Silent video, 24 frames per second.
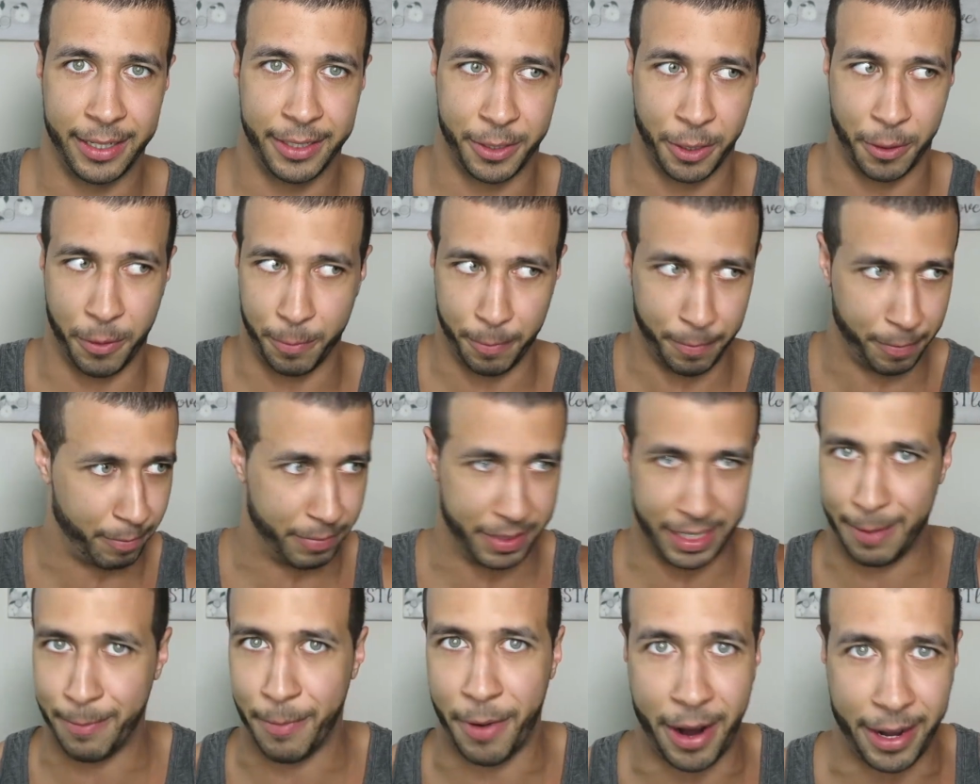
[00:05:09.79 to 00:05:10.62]

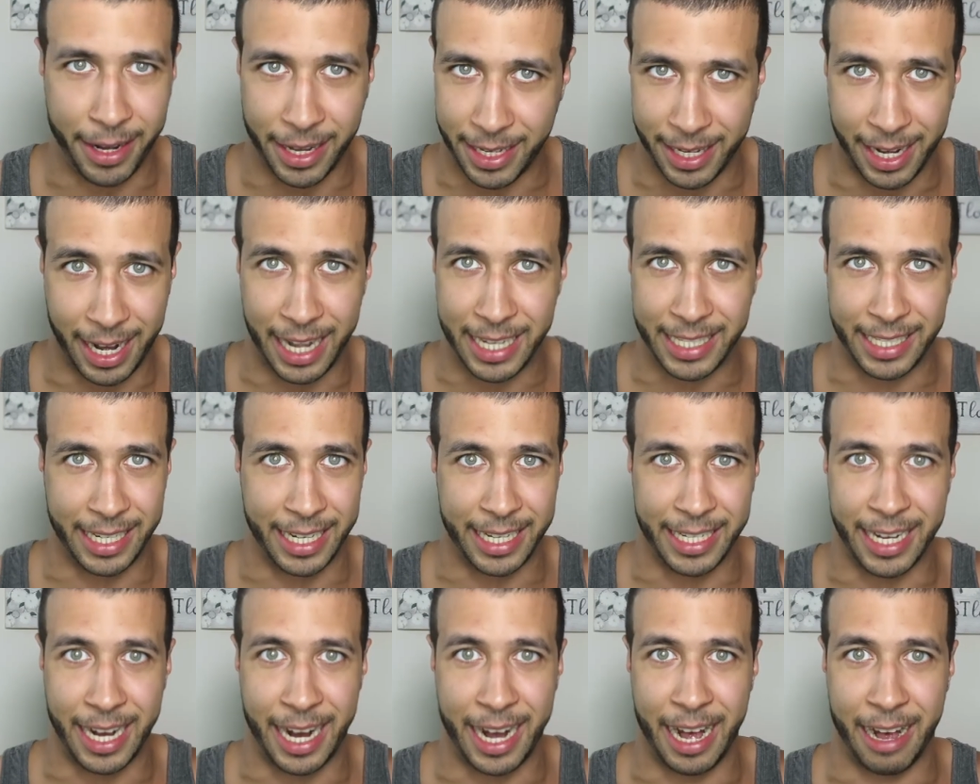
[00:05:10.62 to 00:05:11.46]
Don't demonetize
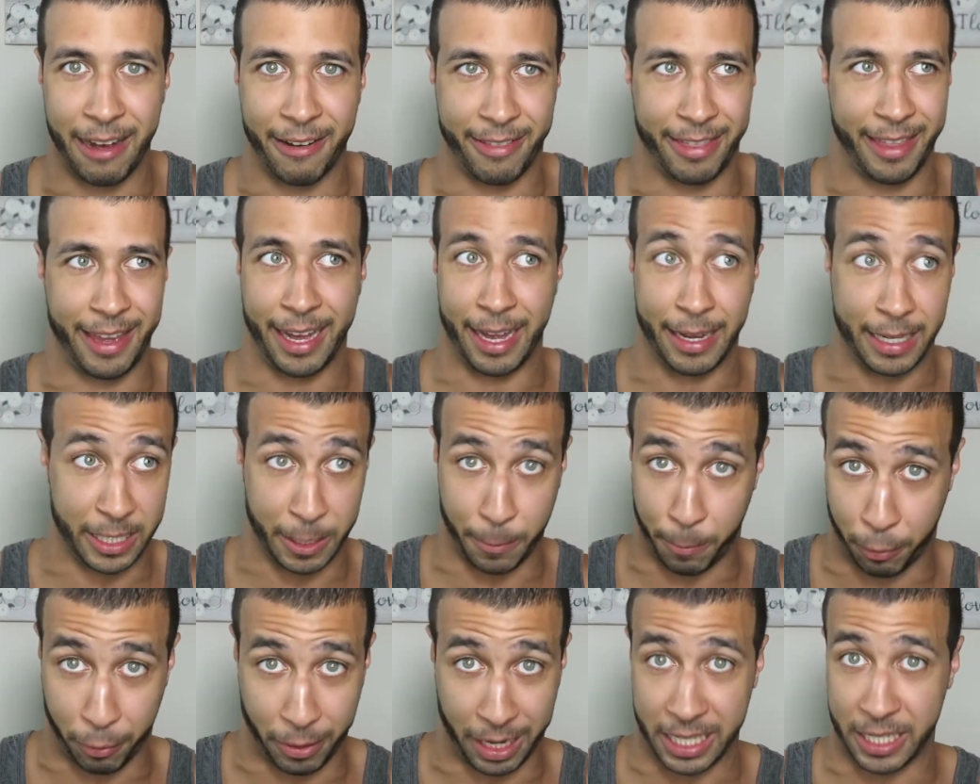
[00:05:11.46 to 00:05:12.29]
the entire thing and
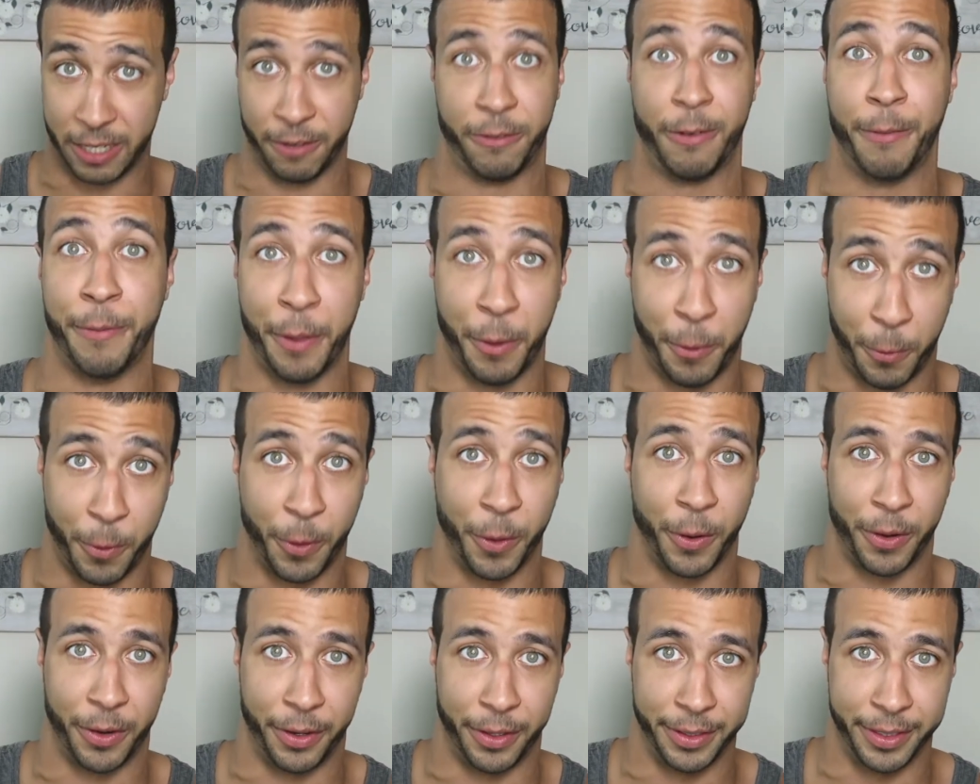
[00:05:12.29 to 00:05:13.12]
suppress it from the
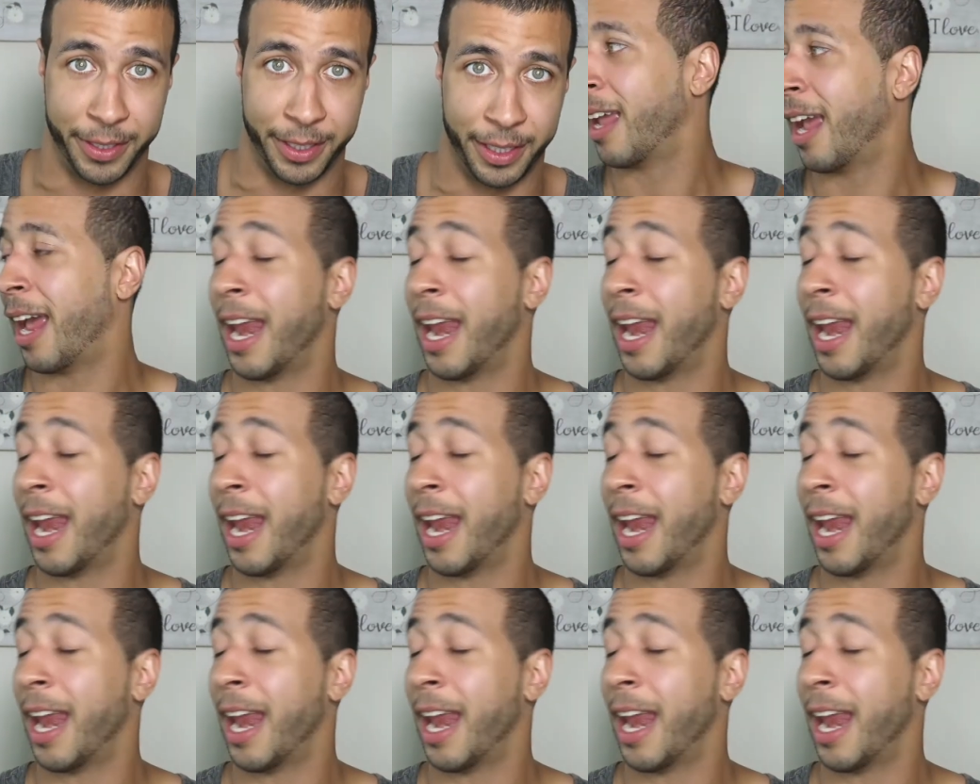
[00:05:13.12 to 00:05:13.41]
world.